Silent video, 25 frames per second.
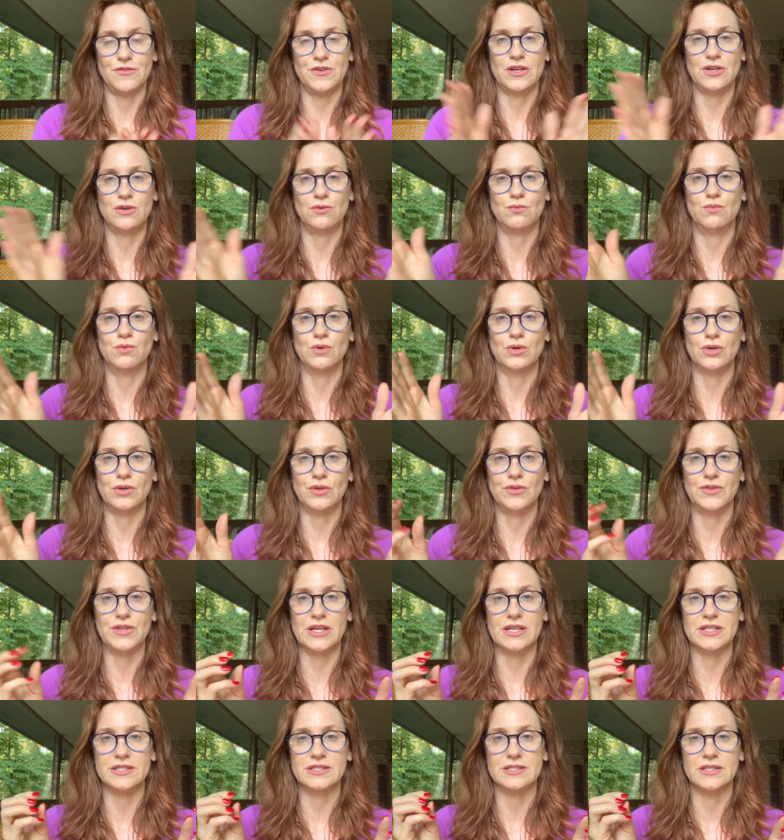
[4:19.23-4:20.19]
in a world
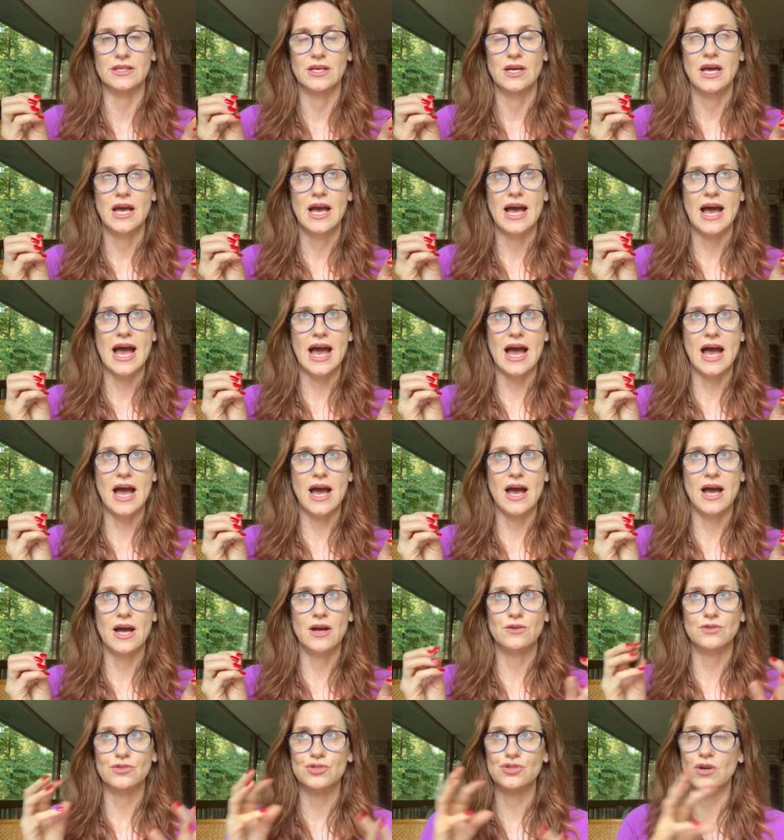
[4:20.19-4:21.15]
that is
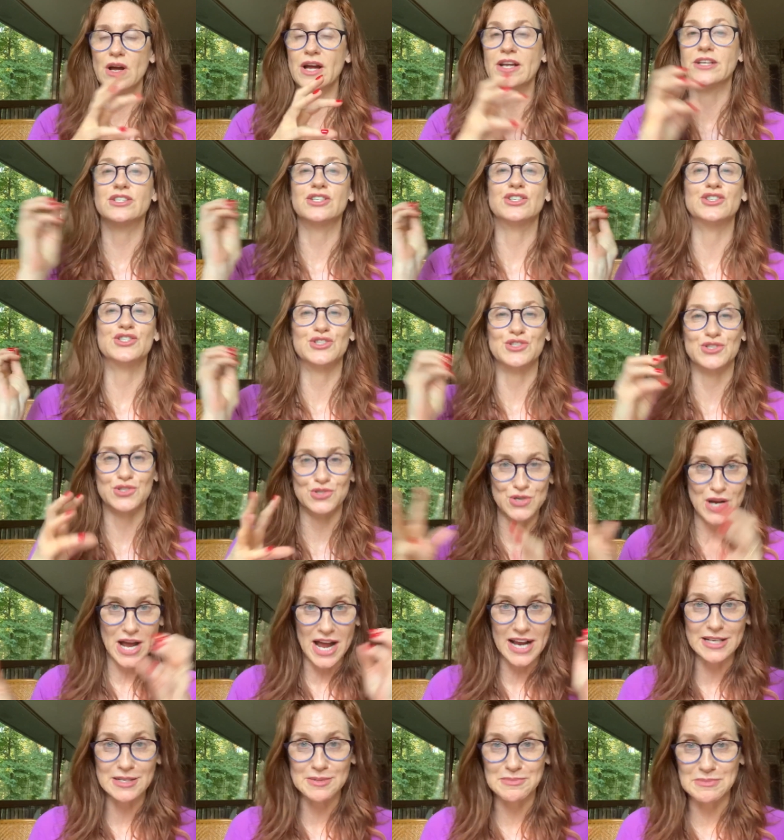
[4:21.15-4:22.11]
trying to
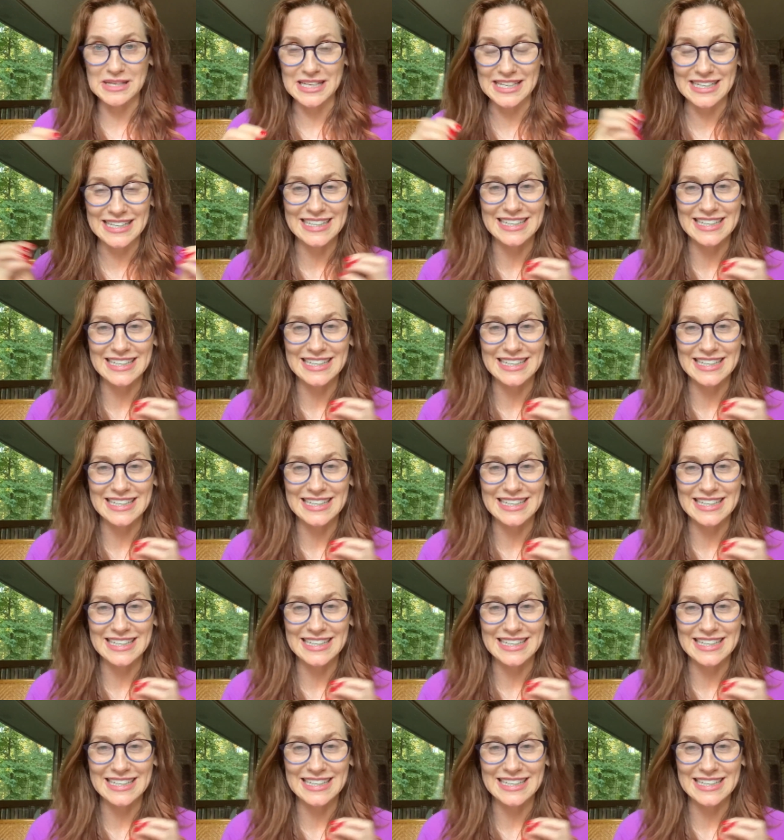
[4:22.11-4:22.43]
distract me